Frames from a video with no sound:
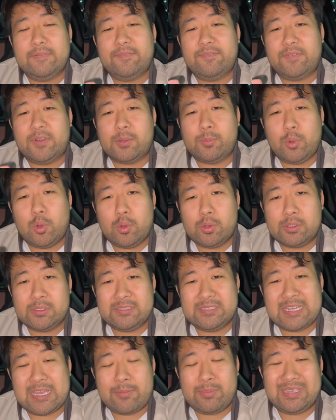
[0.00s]
Firm orders,
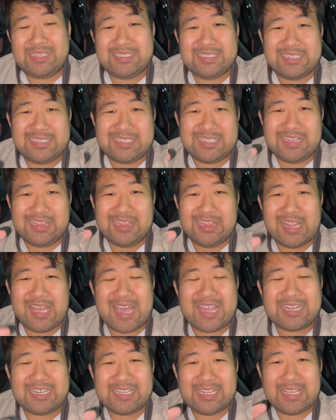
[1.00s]
that means it's
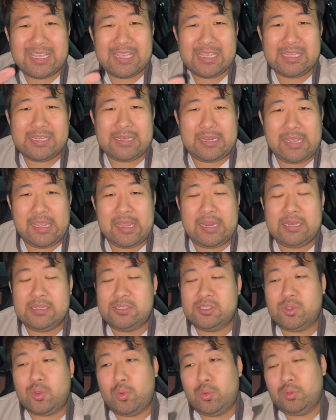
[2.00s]
locked in and
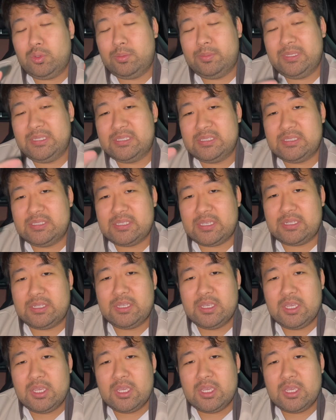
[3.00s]
it's going to be sent